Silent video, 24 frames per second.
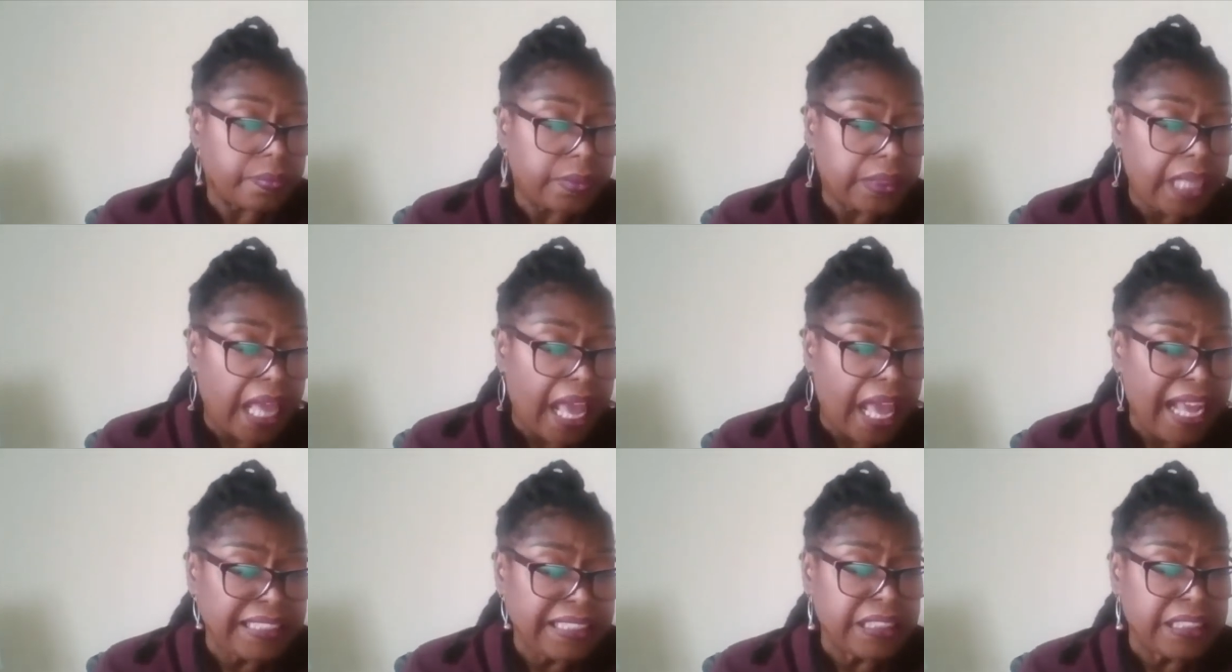
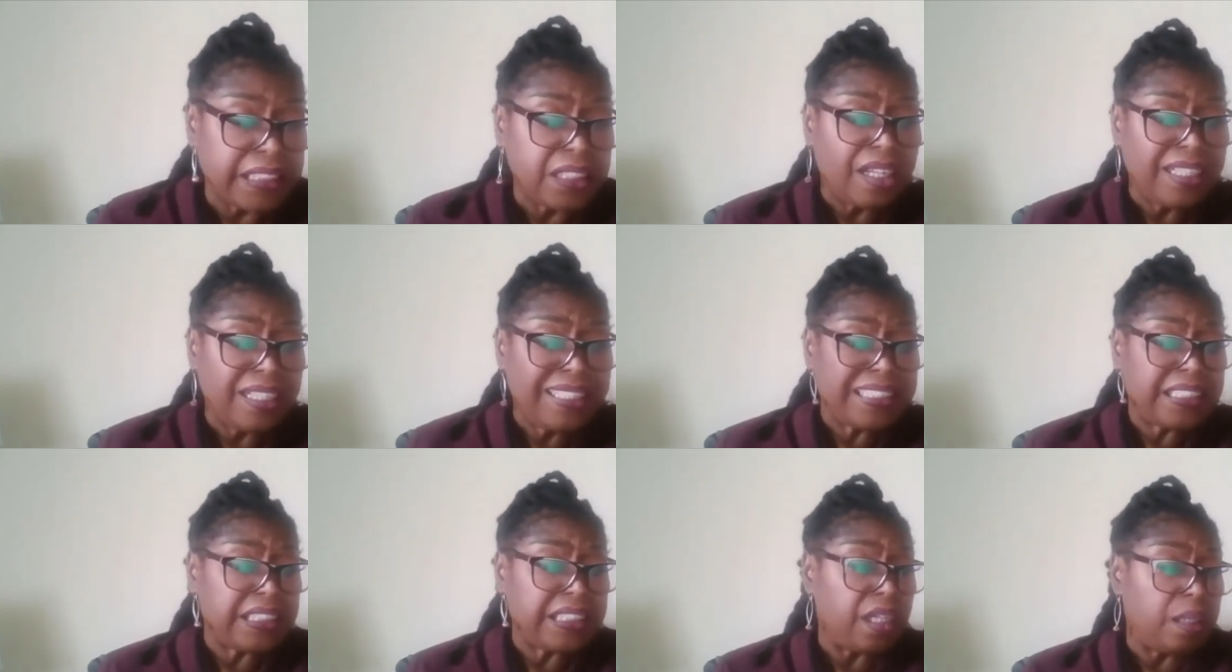and
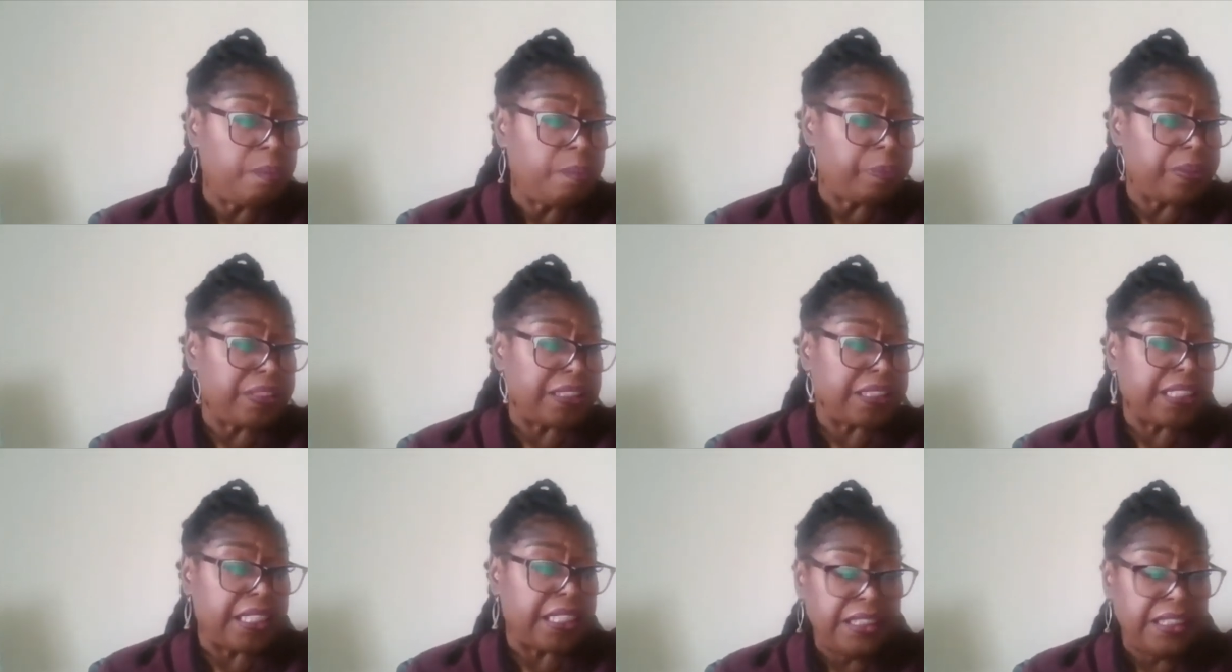
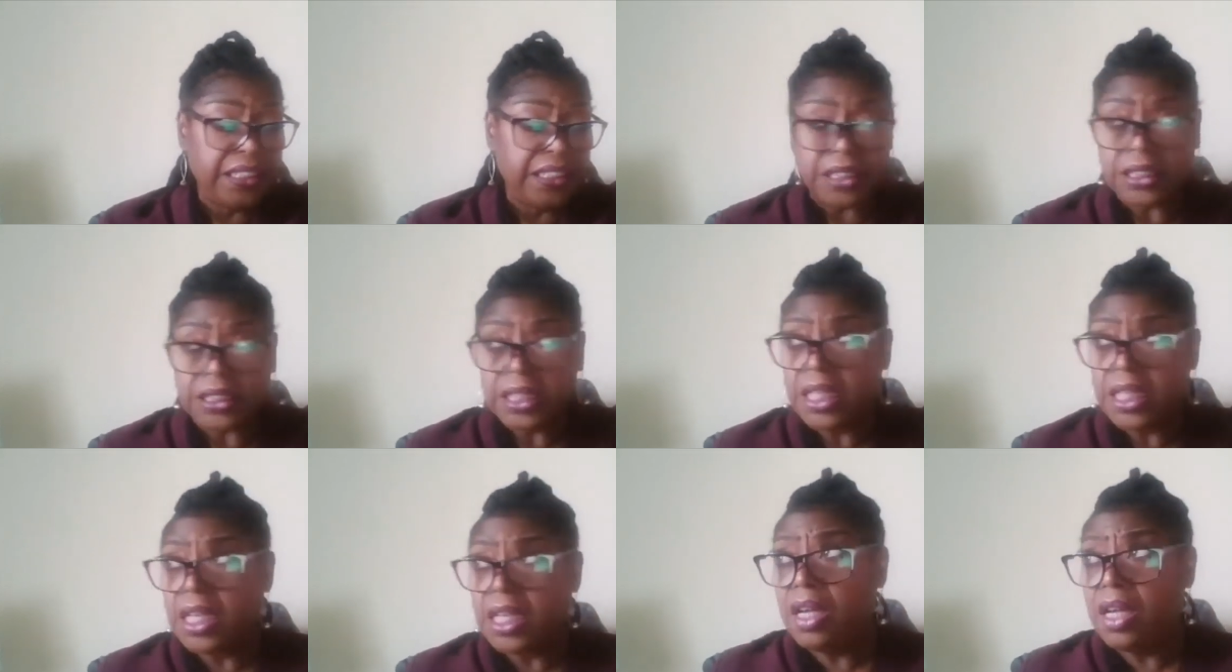99%
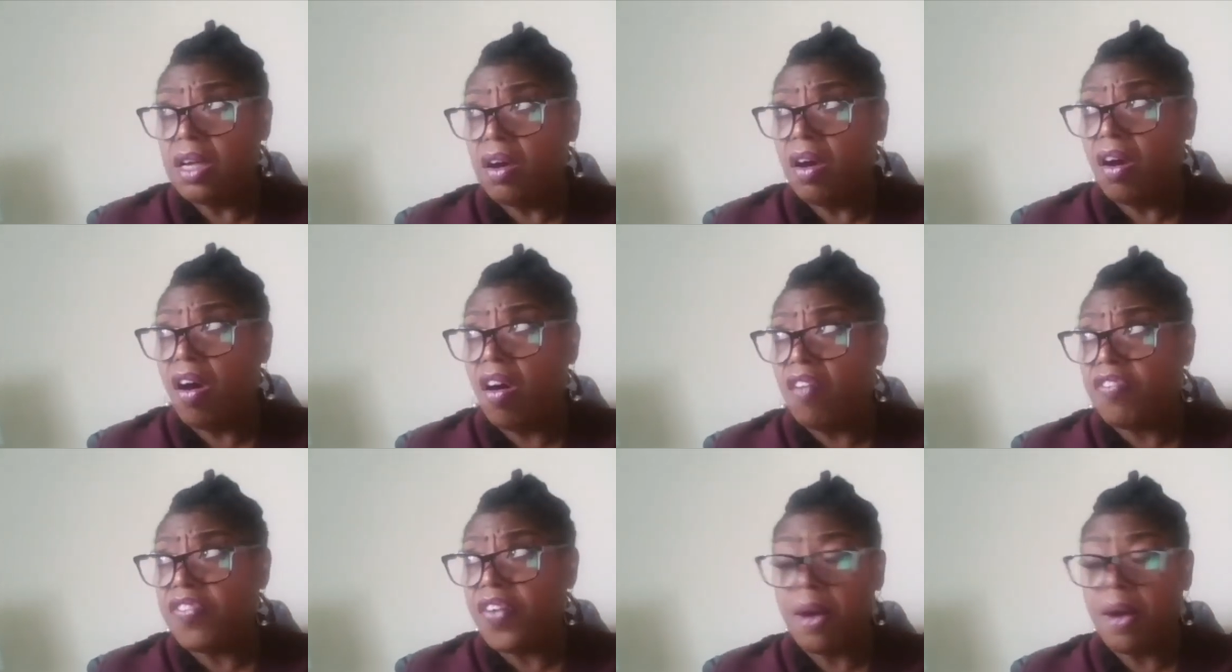
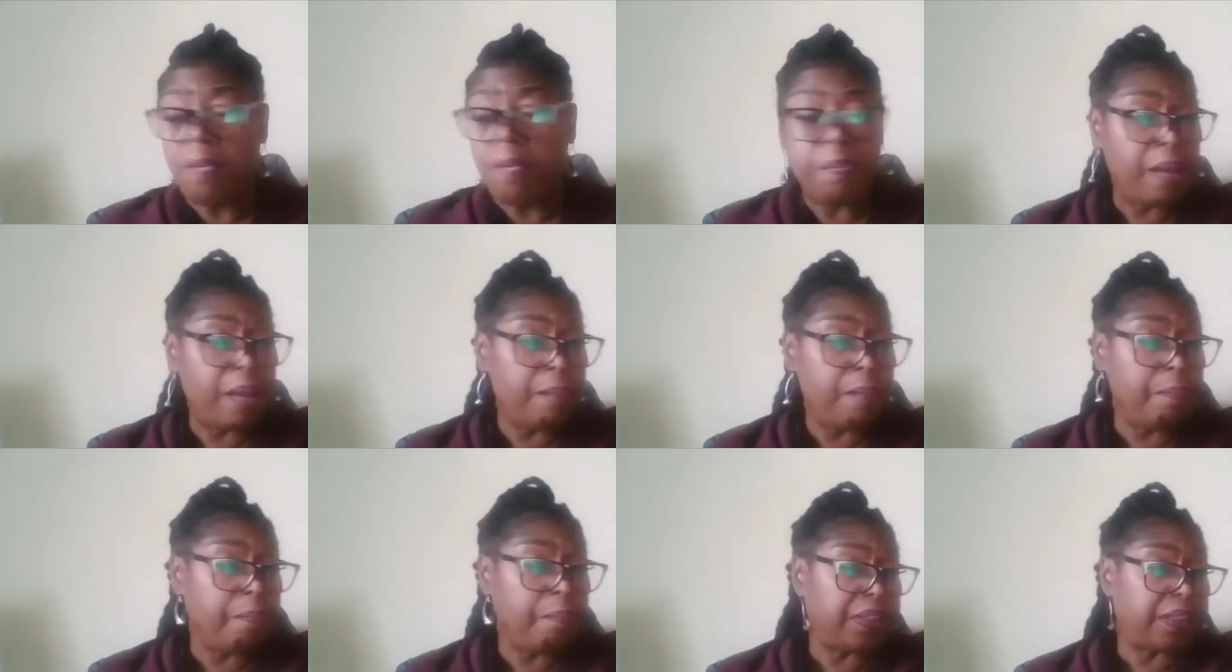of our
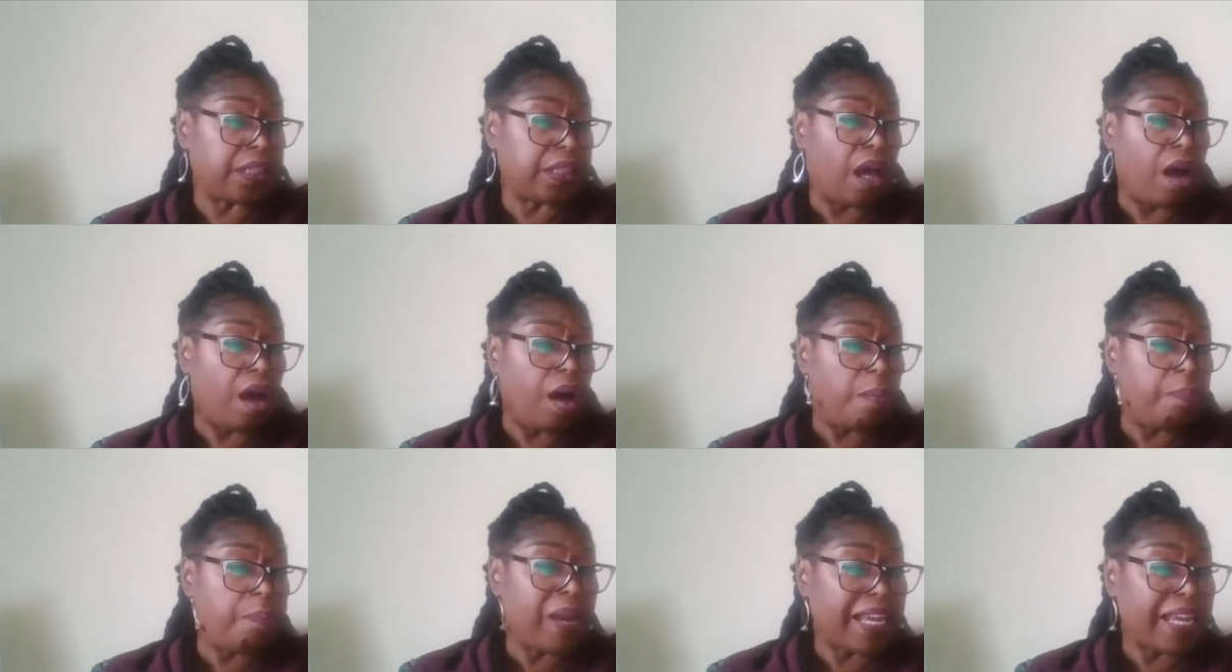members
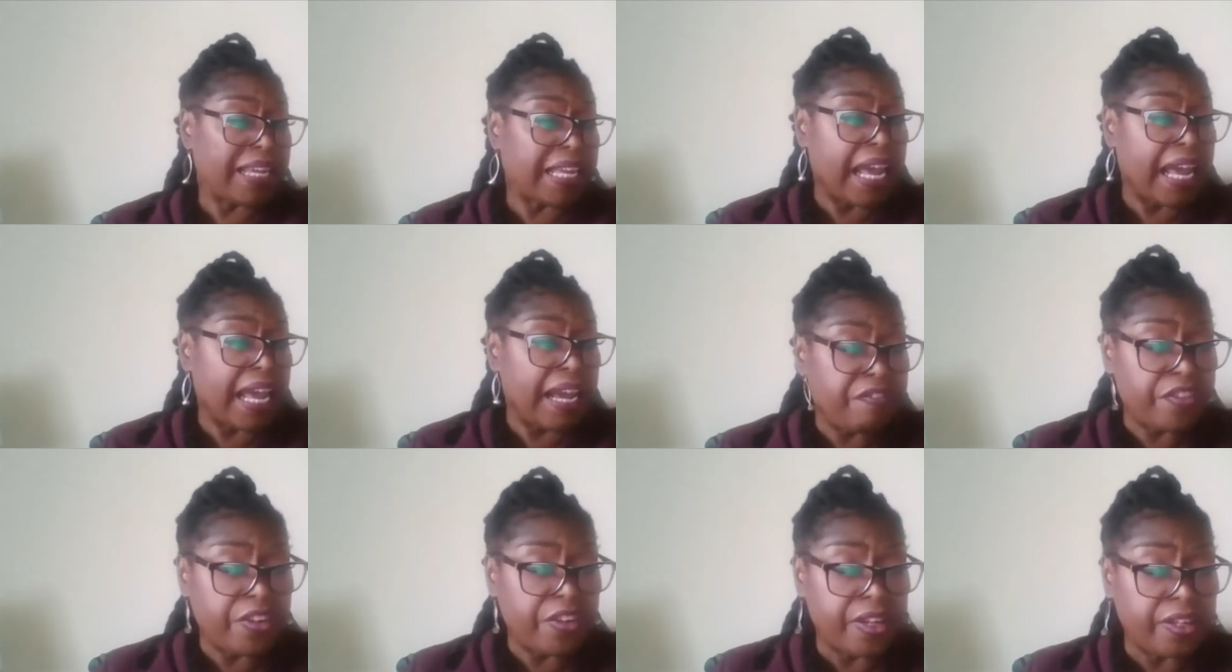are Black
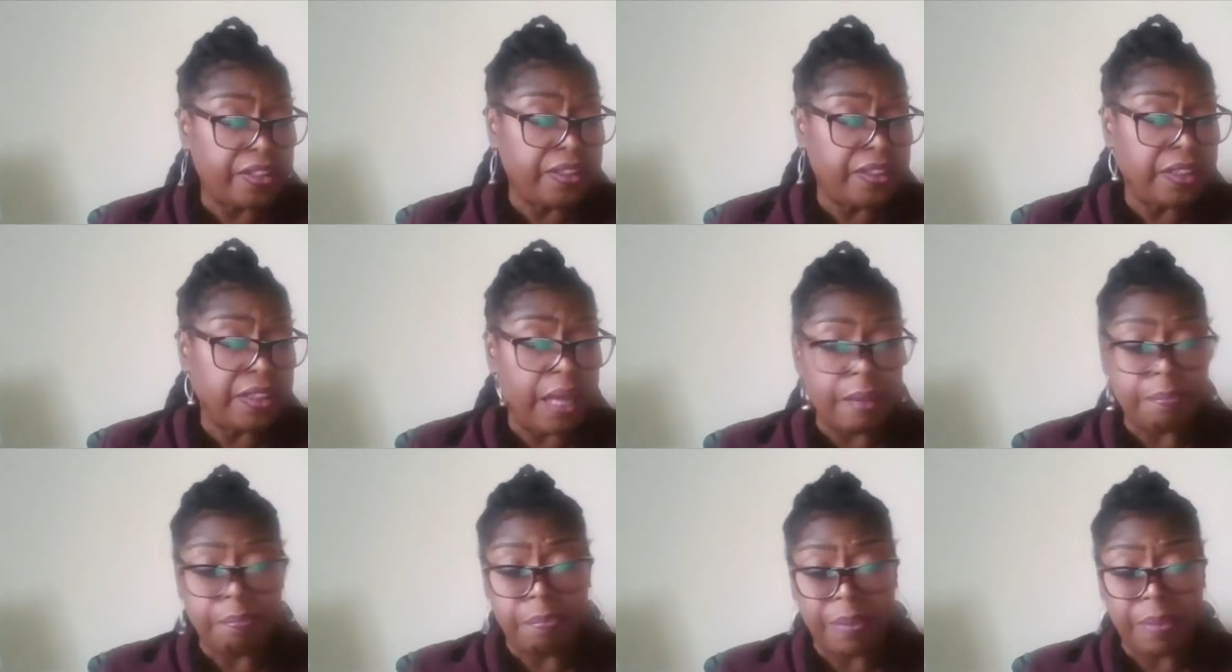African
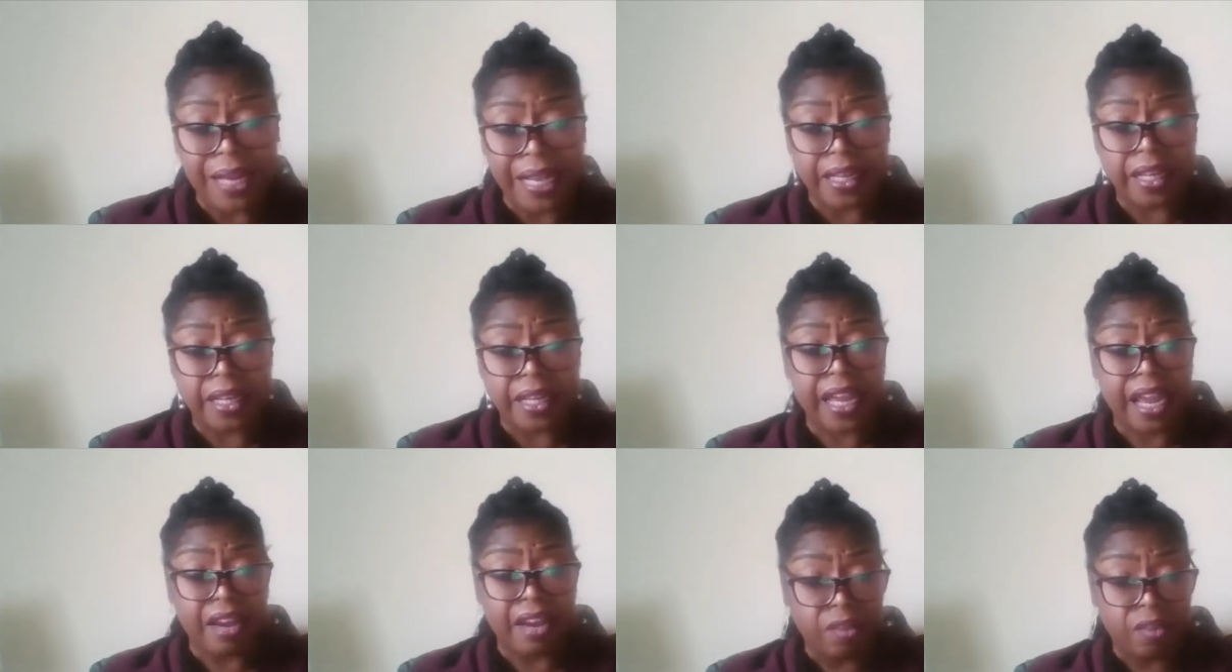and Black
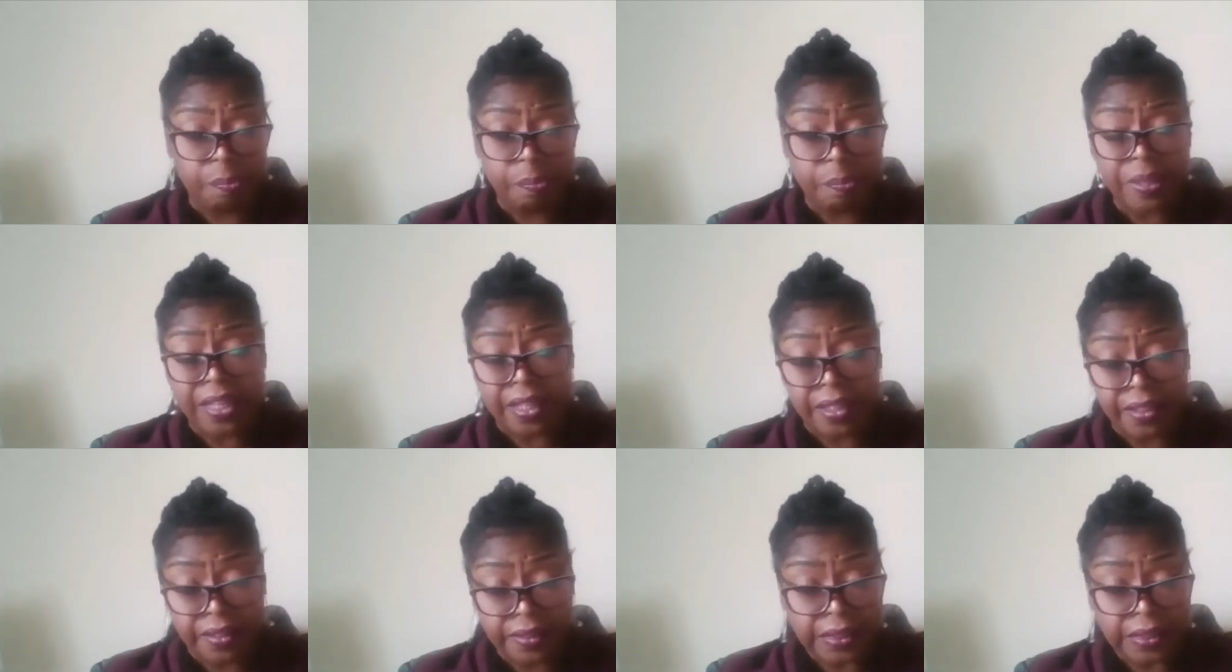
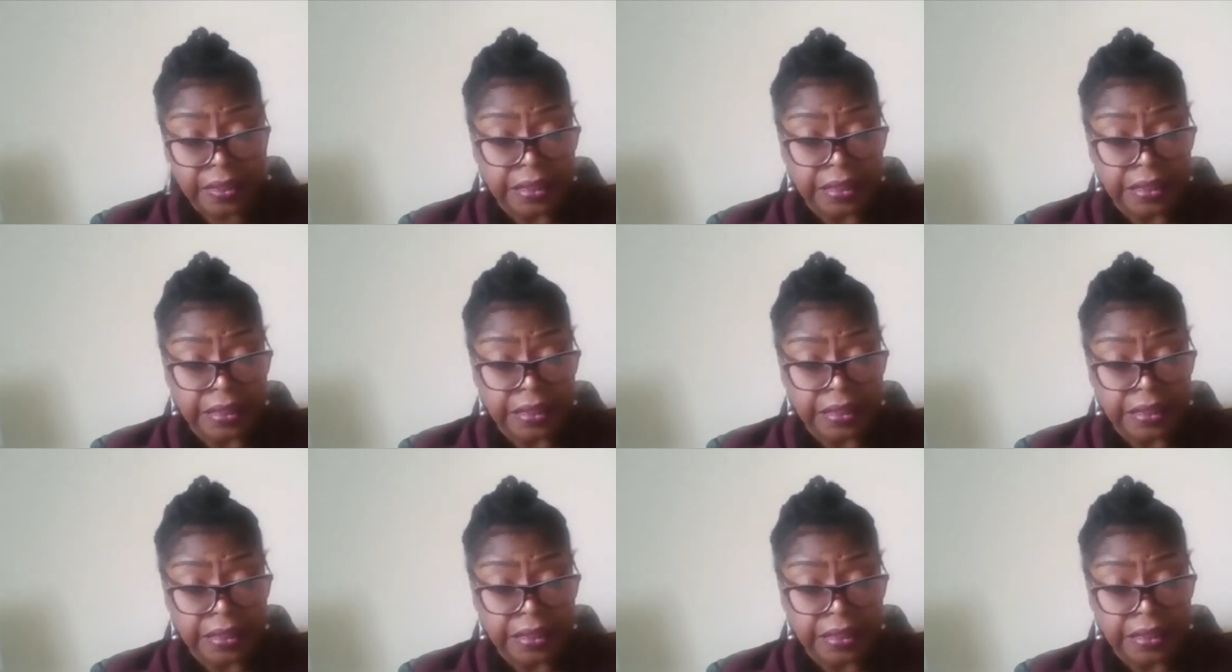Caribbean.